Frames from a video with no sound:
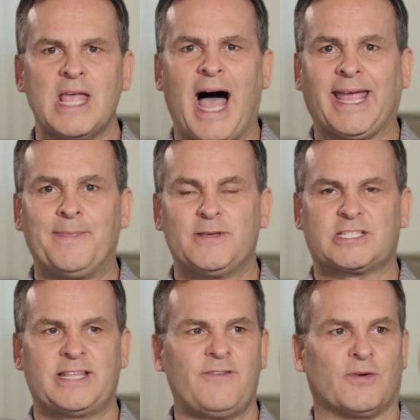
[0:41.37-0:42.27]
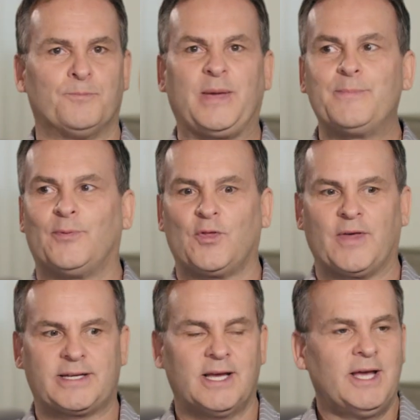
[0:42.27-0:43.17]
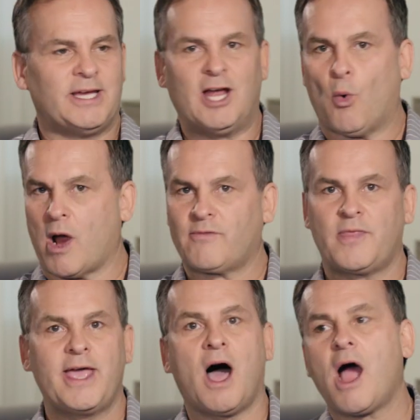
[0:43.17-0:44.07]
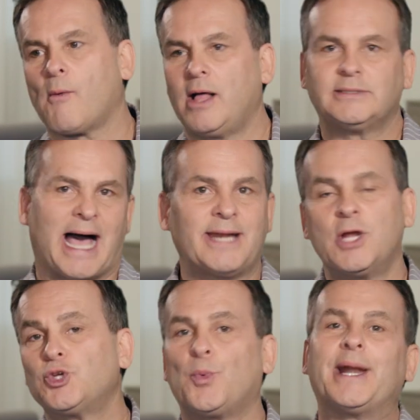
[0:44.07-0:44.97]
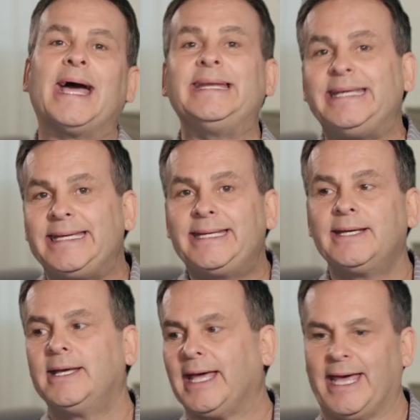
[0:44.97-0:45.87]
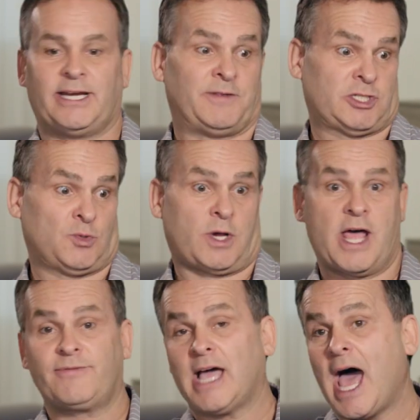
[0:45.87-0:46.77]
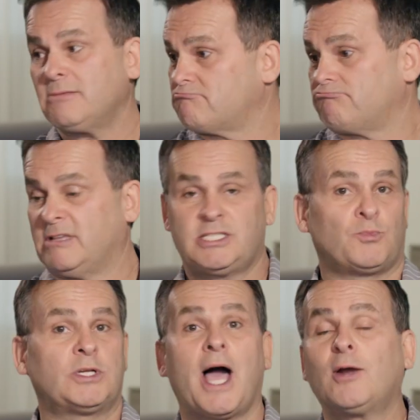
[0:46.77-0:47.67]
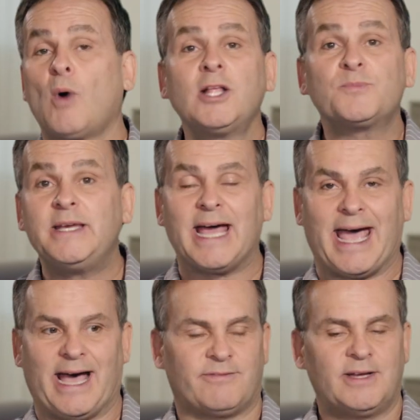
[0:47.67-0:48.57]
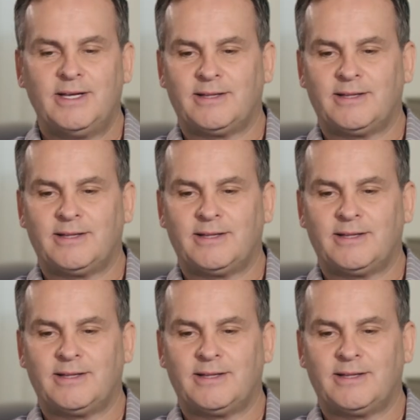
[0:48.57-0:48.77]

I get this thing from people that, you know, wherever they are, well, God knows what I need, and if this is what I've got, this is what God wants me to have.